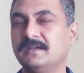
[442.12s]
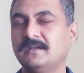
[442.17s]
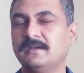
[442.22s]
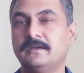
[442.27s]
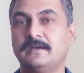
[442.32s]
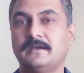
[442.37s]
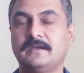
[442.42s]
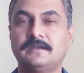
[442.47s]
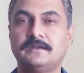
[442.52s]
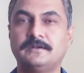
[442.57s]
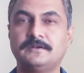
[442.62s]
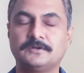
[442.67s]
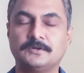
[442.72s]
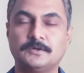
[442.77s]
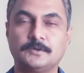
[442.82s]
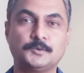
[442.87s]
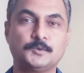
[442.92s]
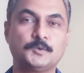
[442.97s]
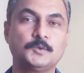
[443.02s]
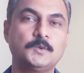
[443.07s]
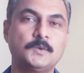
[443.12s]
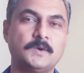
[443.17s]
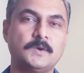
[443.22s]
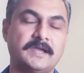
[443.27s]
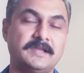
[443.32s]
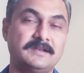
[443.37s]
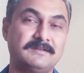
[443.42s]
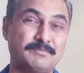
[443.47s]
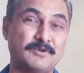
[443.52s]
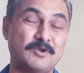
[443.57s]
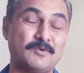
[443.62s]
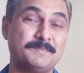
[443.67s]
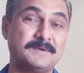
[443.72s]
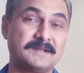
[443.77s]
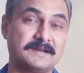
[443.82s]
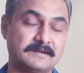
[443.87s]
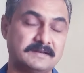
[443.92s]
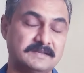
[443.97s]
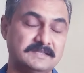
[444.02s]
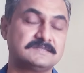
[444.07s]
and do an
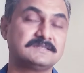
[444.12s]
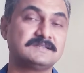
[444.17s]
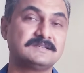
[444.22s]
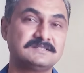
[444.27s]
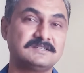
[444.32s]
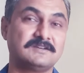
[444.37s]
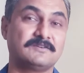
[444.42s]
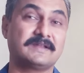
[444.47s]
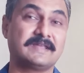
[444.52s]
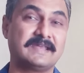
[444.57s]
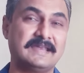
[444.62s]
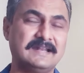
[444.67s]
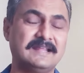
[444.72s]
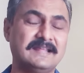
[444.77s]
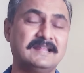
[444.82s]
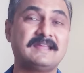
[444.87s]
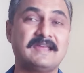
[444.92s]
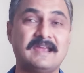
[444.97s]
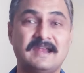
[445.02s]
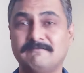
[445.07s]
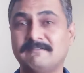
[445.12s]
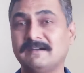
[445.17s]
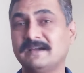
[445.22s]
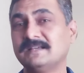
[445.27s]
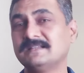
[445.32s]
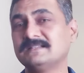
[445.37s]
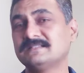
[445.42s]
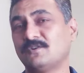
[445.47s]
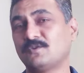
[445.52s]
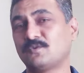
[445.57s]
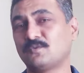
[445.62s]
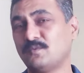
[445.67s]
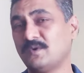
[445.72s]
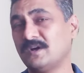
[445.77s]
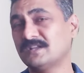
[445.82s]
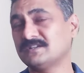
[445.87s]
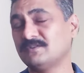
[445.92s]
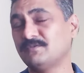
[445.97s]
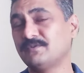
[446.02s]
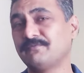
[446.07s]
proper research, or get an advice, or
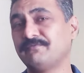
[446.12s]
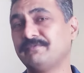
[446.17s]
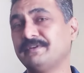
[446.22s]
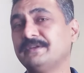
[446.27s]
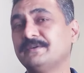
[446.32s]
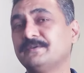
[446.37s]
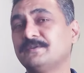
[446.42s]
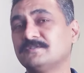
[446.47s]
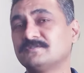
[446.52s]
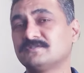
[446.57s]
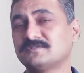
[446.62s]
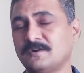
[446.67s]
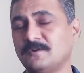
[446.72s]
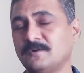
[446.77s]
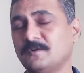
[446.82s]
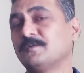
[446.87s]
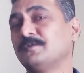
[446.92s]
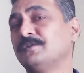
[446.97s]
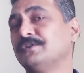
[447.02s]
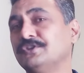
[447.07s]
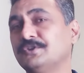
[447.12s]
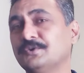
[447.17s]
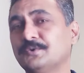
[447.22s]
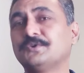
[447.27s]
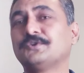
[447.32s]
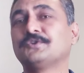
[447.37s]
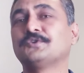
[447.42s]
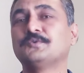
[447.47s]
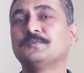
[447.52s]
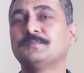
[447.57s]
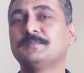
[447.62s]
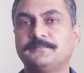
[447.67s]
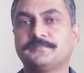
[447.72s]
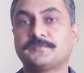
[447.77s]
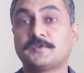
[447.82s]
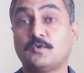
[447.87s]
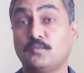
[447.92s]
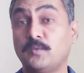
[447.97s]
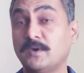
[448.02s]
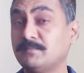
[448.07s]
watch our videos on YouTube.
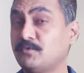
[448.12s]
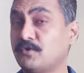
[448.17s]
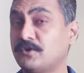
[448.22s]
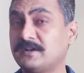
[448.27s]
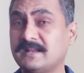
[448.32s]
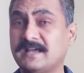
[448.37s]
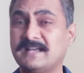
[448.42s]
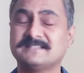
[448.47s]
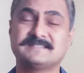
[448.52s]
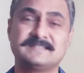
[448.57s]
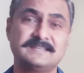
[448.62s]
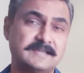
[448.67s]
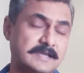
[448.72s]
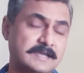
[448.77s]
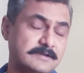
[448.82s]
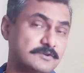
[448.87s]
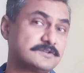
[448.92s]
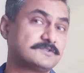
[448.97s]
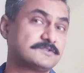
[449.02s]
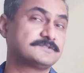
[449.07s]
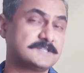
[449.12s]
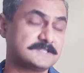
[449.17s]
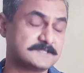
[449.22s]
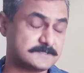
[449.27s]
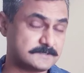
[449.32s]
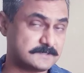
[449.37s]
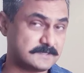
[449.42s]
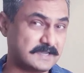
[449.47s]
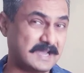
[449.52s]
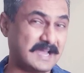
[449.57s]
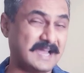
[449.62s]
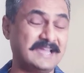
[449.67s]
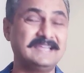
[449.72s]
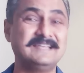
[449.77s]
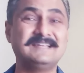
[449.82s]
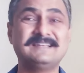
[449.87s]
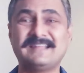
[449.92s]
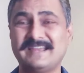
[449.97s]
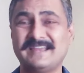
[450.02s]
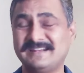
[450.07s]
One more last thing I want to just
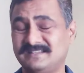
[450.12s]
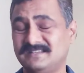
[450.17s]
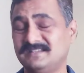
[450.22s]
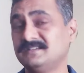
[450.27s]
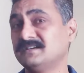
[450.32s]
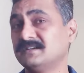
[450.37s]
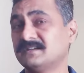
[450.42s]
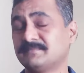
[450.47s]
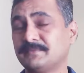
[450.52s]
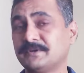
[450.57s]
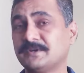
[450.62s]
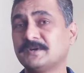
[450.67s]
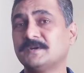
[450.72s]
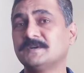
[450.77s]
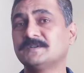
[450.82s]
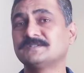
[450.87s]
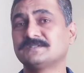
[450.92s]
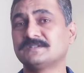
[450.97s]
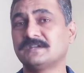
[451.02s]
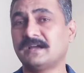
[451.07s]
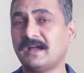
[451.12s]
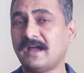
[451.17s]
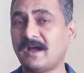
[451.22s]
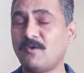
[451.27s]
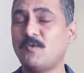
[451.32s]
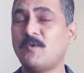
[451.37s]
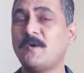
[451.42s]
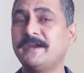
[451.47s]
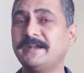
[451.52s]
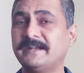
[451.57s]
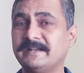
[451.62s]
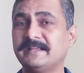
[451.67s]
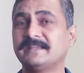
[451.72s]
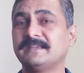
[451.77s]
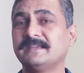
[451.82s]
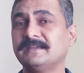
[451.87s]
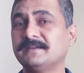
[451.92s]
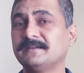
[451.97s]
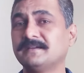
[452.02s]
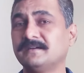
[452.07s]
highlight here, because avoid
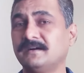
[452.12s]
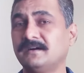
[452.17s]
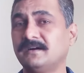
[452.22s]
taking